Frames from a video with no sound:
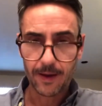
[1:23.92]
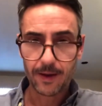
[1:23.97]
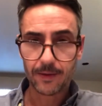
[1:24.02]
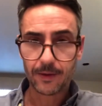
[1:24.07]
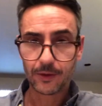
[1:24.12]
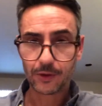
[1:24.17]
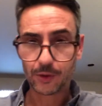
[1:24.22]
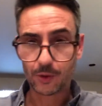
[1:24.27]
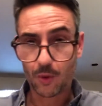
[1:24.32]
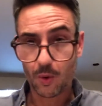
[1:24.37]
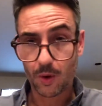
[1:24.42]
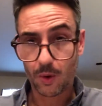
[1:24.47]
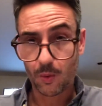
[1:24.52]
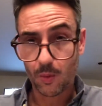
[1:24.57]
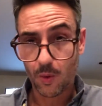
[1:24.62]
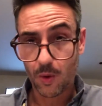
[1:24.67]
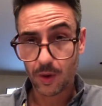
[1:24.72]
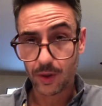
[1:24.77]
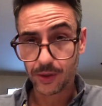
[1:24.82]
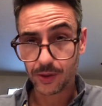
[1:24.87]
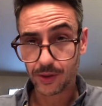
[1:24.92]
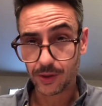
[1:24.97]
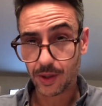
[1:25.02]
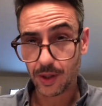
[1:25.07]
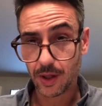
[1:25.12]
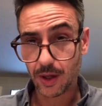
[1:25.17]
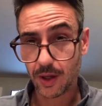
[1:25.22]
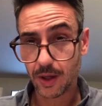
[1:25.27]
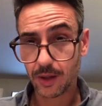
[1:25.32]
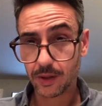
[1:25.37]
The score was
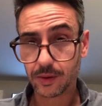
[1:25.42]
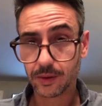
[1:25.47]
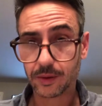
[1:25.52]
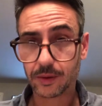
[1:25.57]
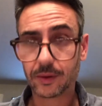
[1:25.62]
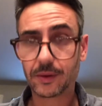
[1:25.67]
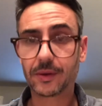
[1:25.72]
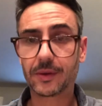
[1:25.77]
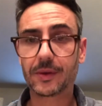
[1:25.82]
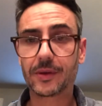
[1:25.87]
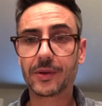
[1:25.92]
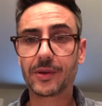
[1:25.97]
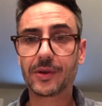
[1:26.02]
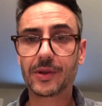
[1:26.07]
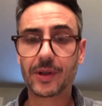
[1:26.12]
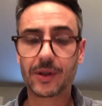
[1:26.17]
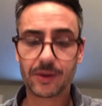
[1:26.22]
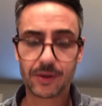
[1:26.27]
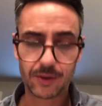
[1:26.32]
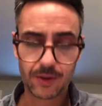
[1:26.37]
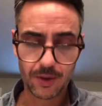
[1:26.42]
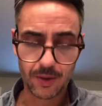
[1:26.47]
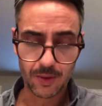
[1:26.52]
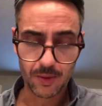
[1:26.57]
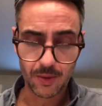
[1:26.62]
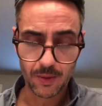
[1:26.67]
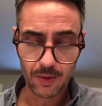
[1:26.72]
6-2.